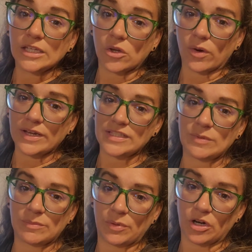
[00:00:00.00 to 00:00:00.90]
yoga has
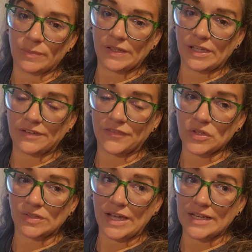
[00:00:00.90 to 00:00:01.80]
been a part of my life for
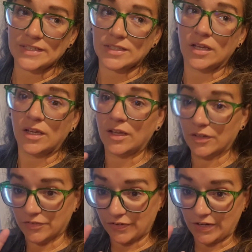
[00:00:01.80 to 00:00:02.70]
the last
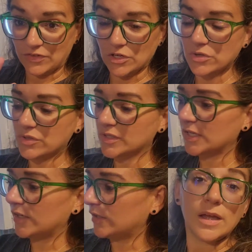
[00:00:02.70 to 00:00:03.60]
5 years.
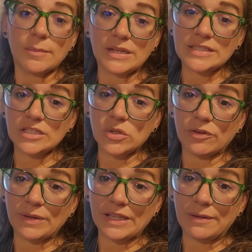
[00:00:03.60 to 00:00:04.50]
Because I do
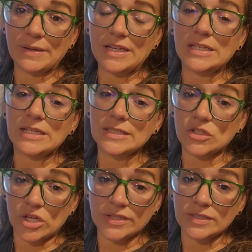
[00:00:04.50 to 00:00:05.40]
have my lap band, it is
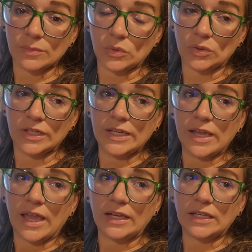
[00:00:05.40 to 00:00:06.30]
adjustable.
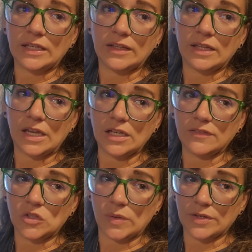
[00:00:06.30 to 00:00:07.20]
And in the end
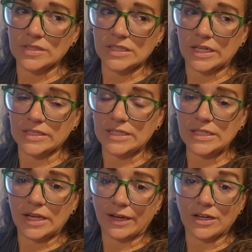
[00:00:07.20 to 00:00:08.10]
of
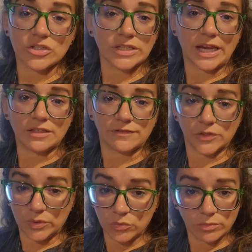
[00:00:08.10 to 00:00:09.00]
2019, I actually had the
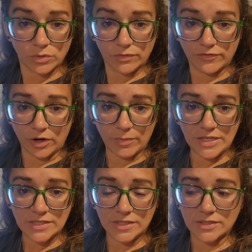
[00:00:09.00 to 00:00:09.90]
fluid removed from
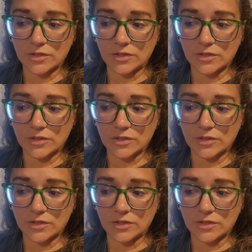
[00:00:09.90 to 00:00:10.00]
it